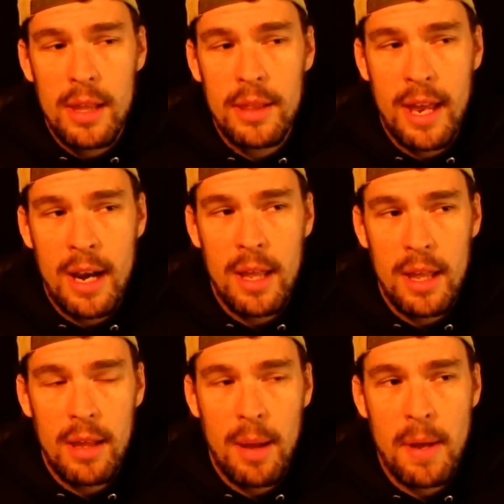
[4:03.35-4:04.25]
then
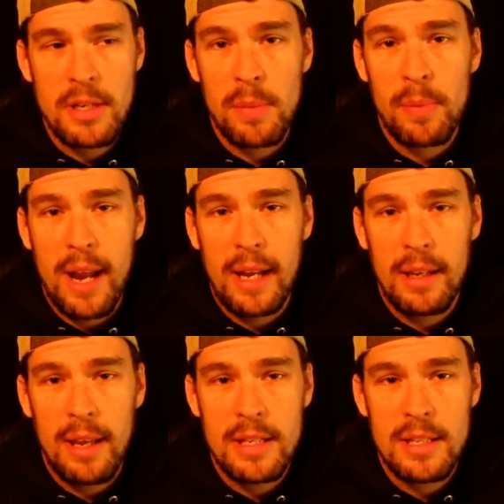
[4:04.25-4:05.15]
a muzzle
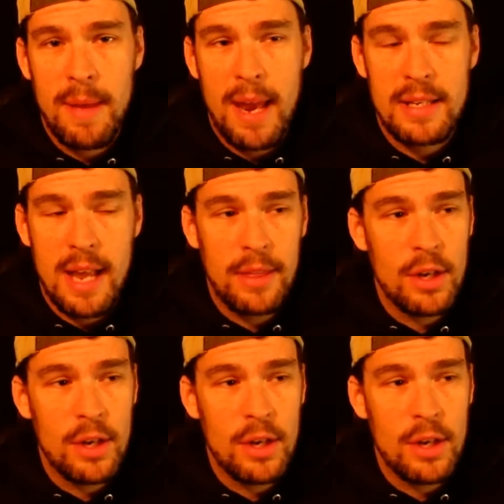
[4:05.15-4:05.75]
brake is the medicine.